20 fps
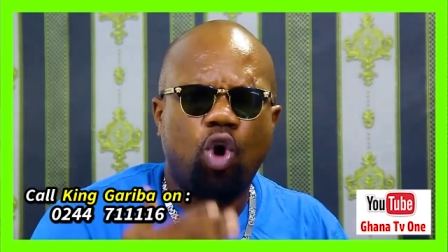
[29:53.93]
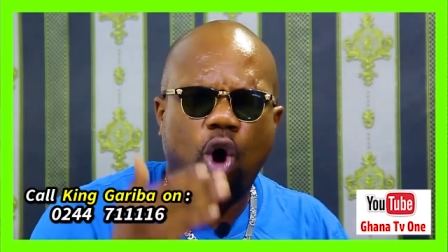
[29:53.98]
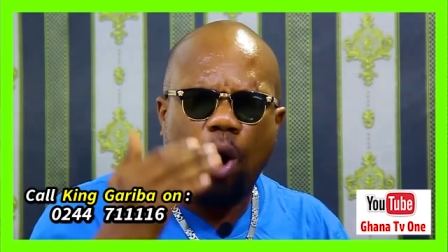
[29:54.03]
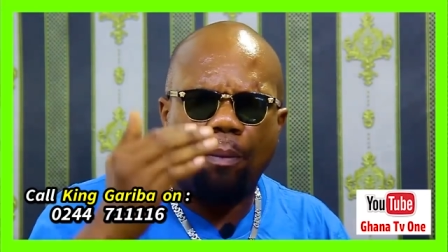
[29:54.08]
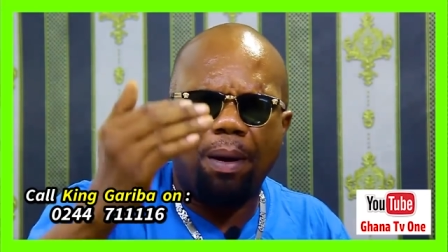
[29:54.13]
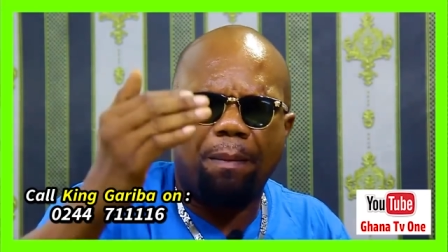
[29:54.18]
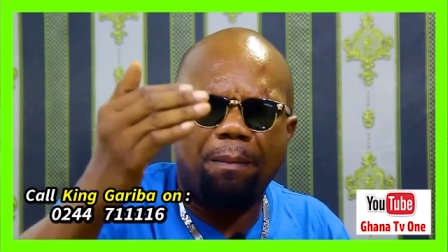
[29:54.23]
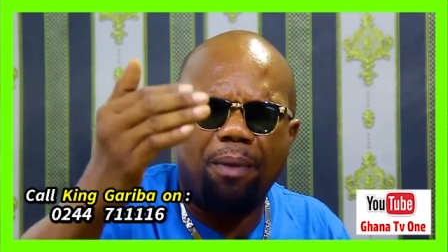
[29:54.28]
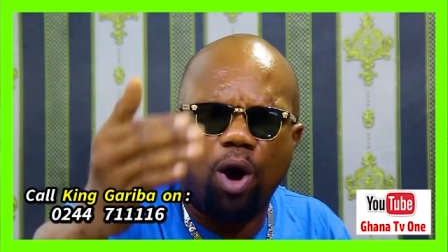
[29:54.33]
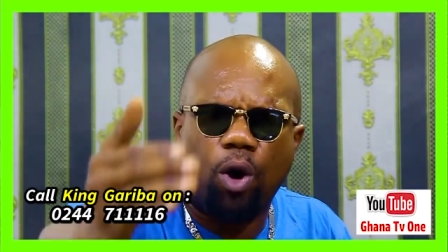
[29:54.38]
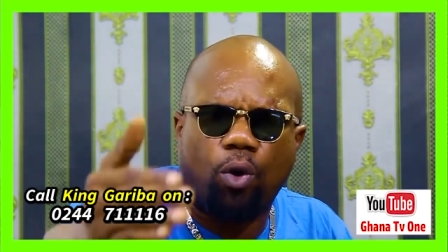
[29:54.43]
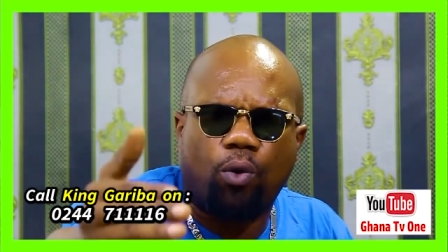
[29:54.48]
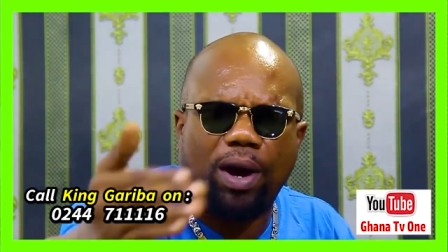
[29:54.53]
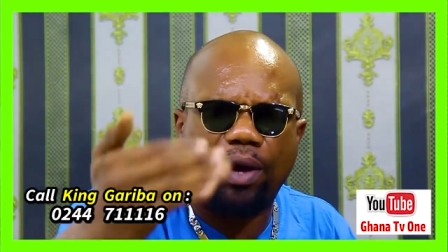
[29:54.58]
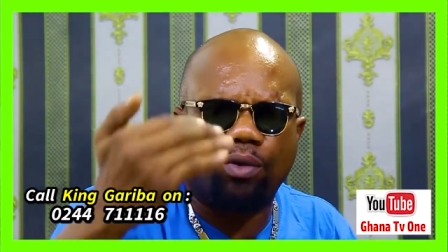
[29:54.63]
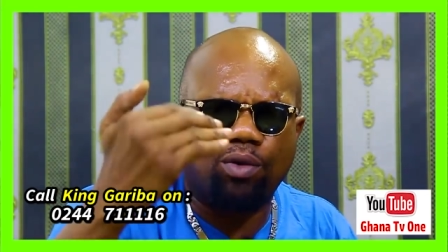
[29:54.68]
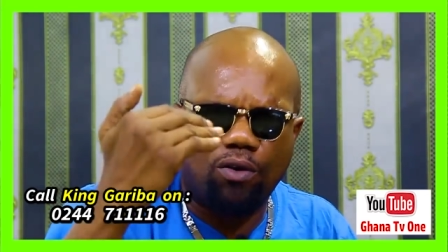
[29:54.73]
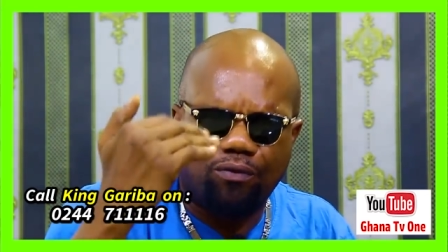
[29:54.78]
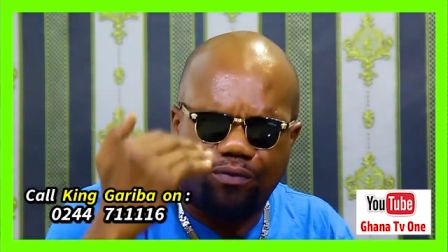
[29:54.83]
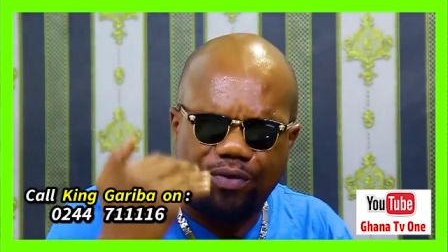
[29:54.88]
obema
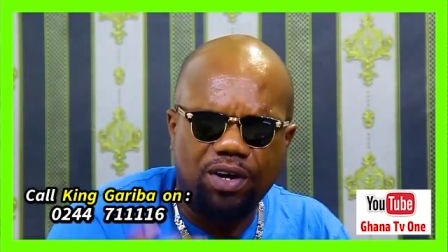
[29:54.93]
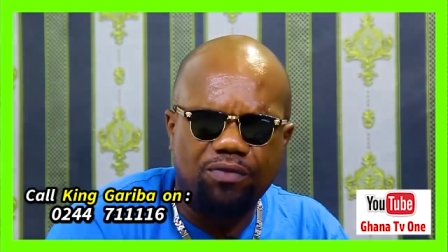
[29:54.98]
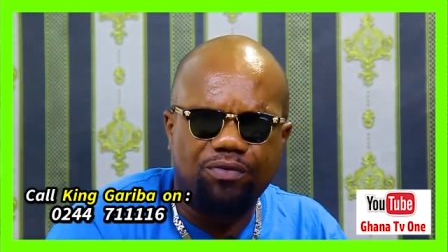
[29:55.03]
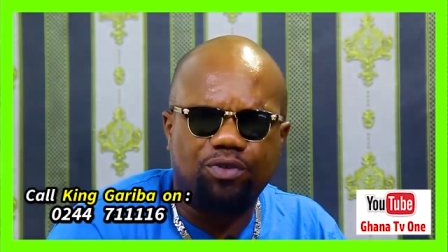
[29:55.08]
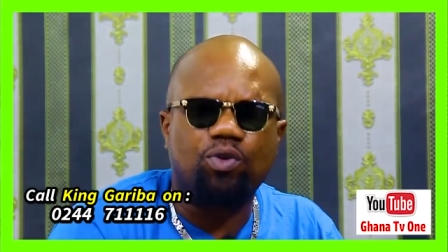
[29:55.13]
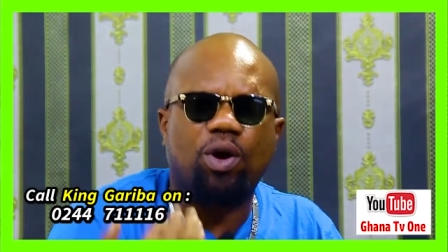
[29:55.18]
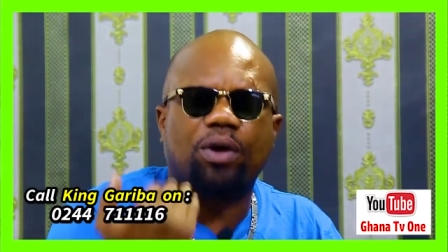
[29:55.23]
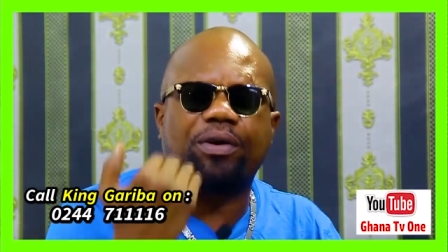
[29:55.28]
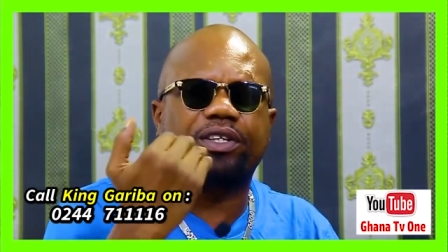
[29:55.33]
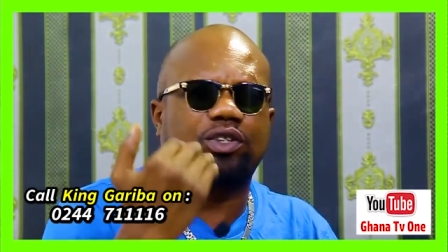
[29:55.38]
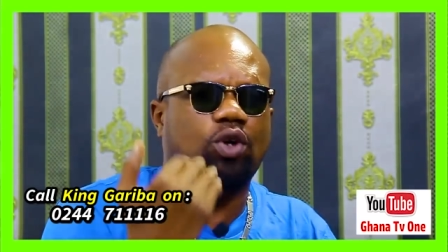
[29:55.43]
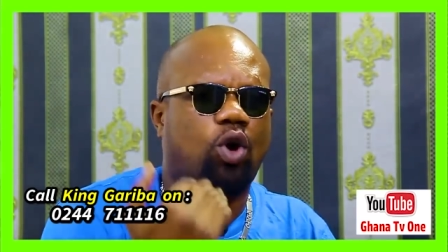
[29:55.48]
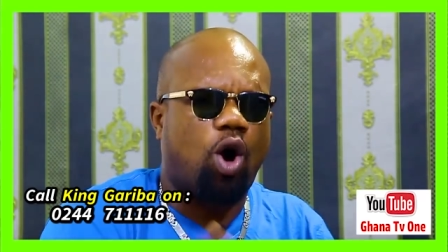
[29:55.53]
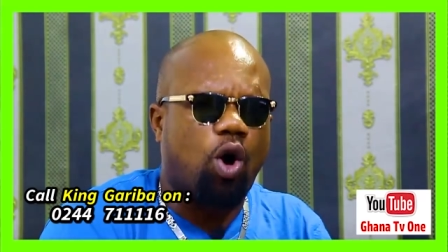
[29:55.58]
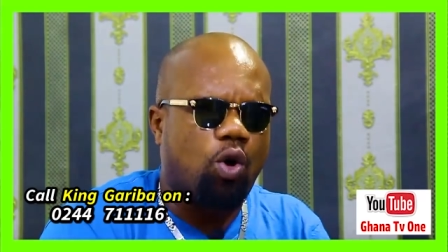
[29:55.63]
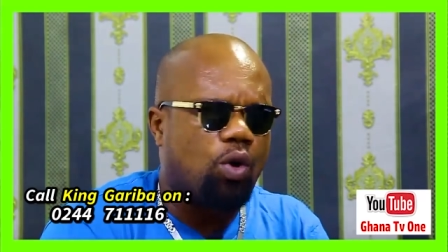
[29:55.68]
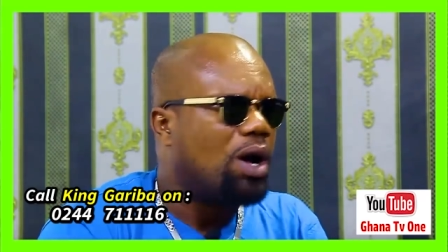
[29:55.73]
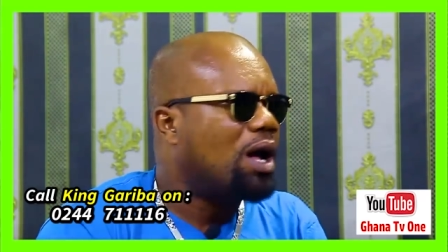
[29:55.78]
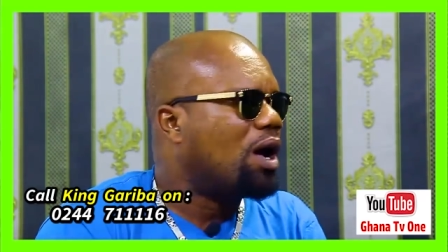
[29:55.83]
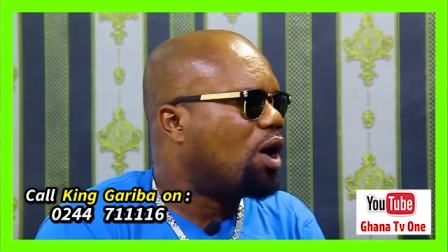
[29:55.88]
okwa na friend video we say
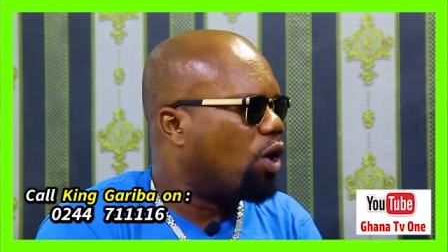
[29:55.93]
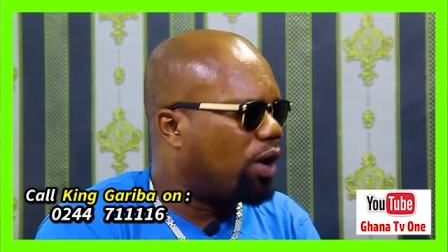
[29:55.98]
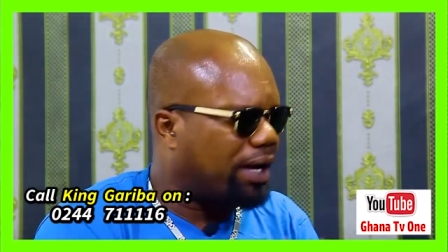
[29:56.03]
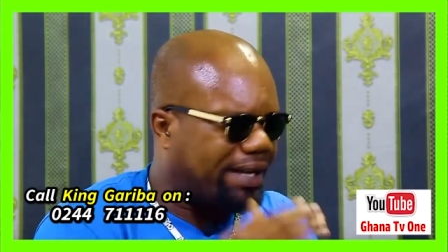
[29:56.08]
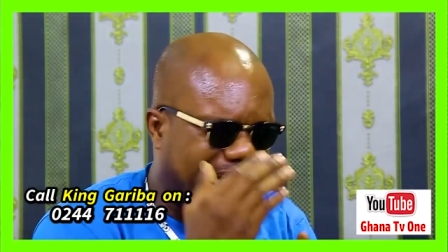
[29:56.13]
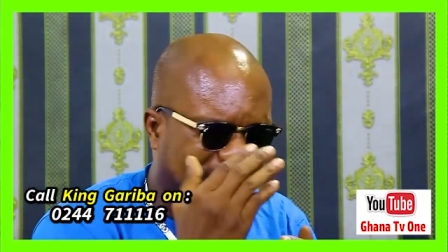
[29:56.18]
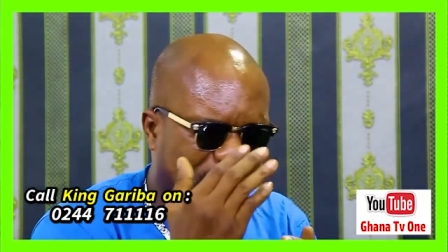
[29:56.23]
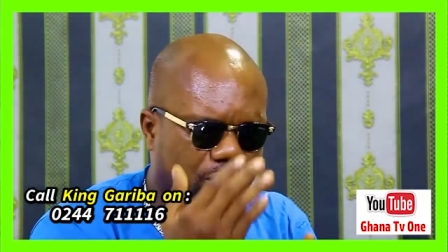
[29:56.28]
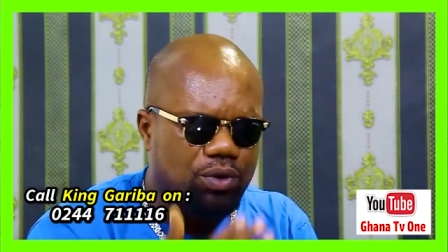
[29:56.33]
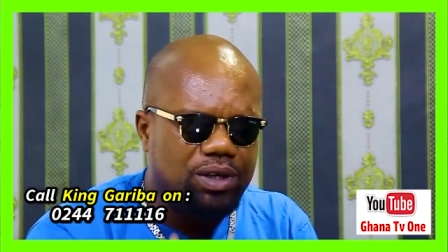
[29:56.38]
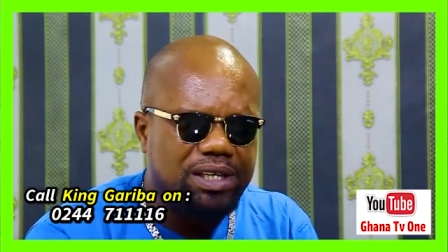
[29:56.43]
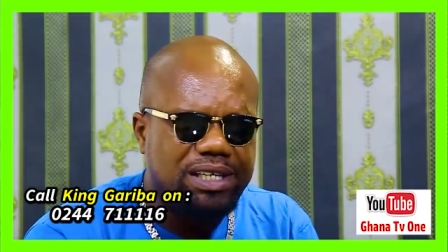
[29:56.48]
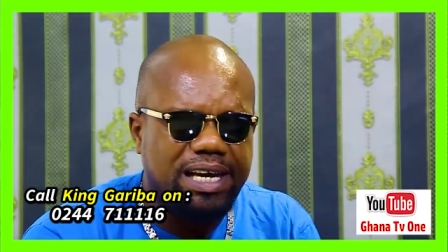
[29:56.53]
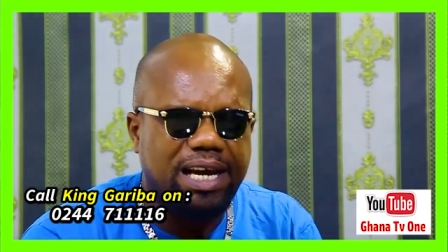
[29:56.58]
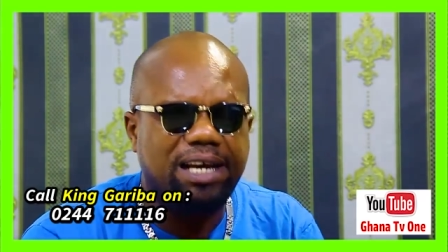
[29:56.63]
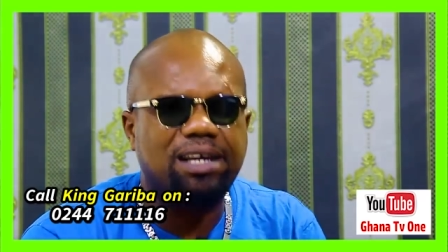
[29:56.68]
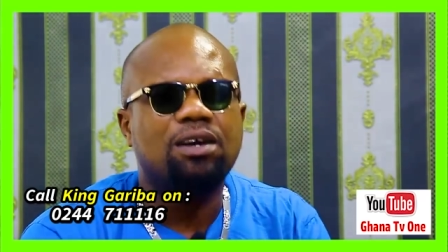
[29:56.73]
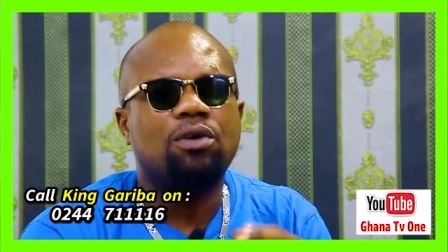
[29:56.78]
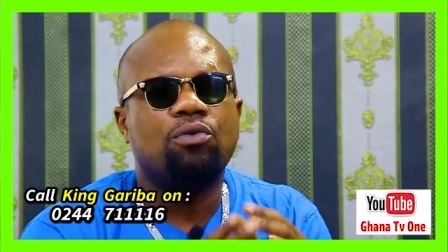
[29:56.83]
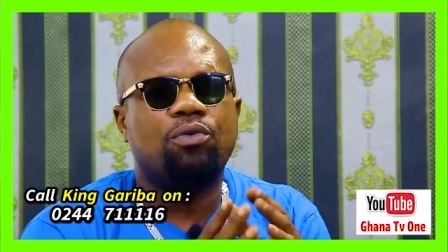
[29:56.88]
oh king
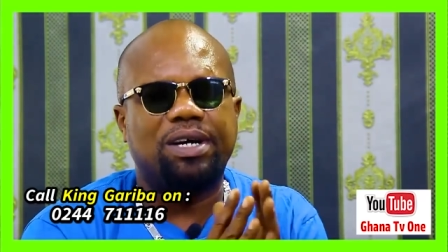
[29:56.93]
wunie